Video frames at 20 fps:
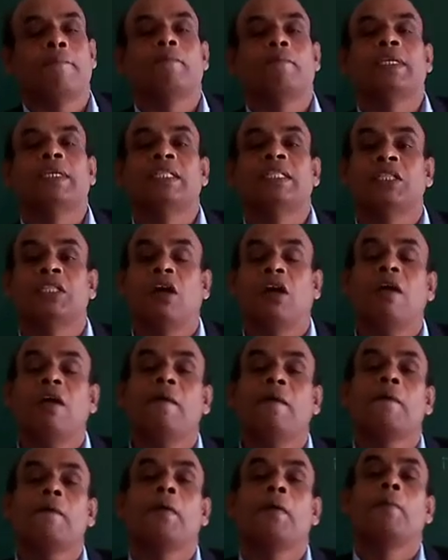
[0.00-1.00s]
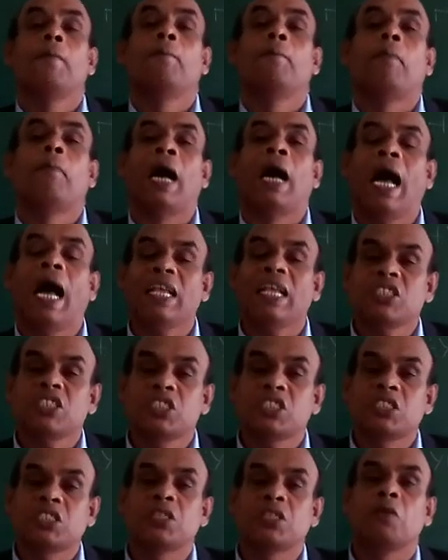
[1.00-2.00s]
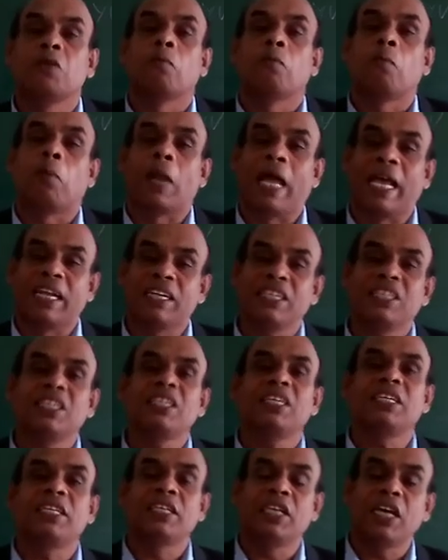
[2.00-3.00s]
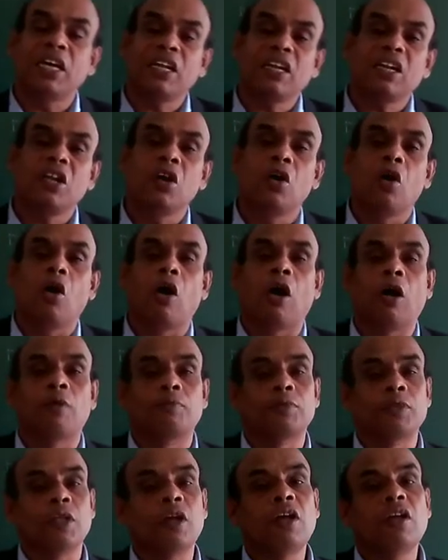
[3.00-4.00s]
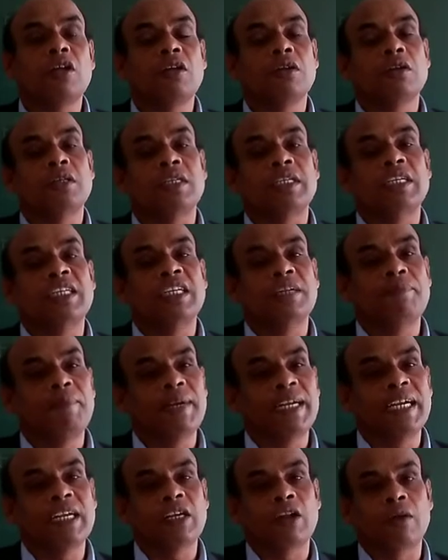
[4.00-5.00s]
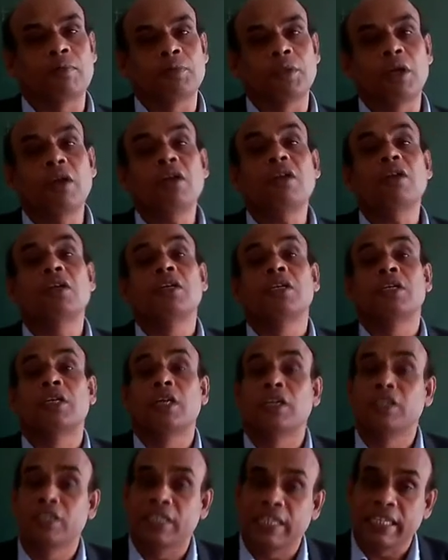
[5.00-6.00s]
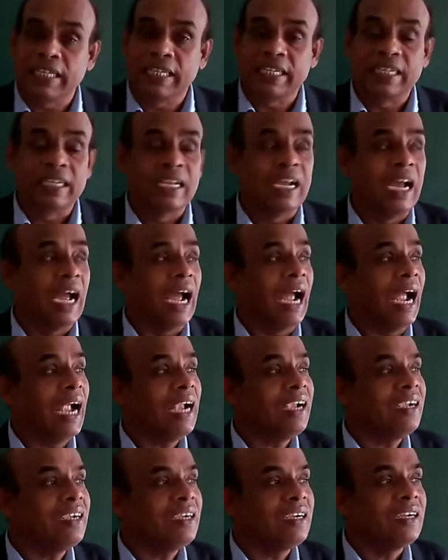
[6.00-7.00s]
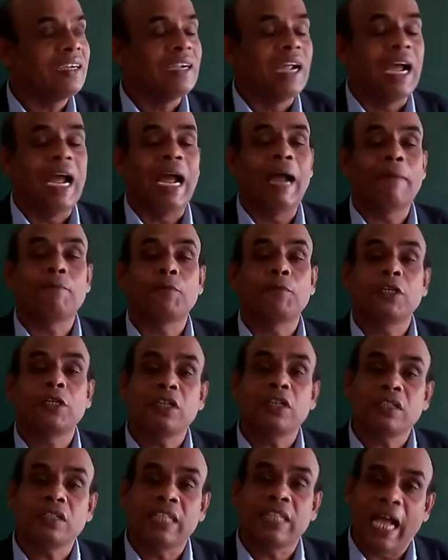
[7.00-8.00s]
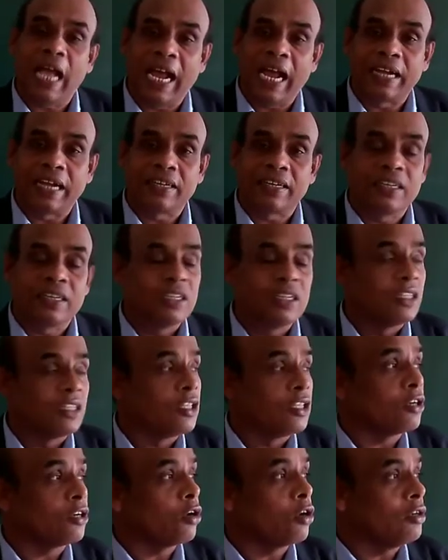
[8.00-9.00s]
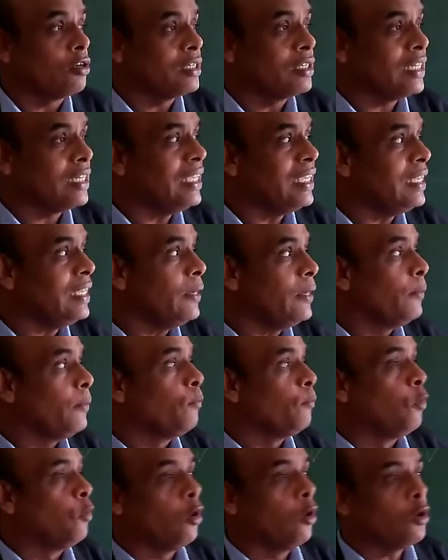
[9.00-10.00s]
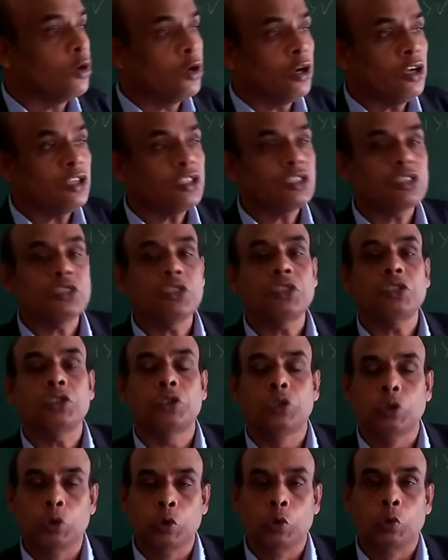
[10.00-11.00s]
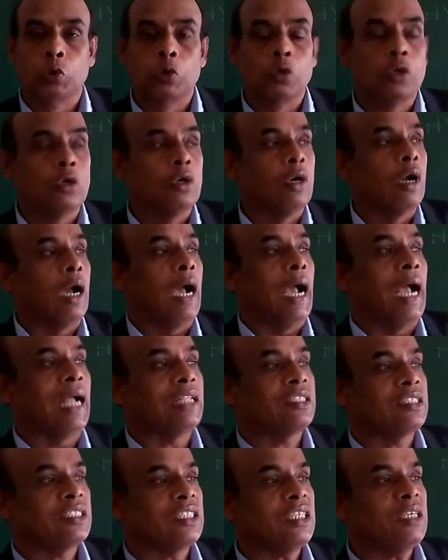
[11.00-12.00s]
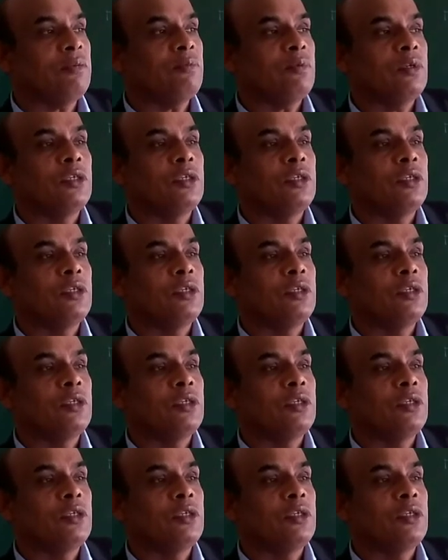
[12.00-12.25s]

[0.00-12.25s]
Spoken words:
in the first planning year of the independence of the country, and after that the country focused to achieve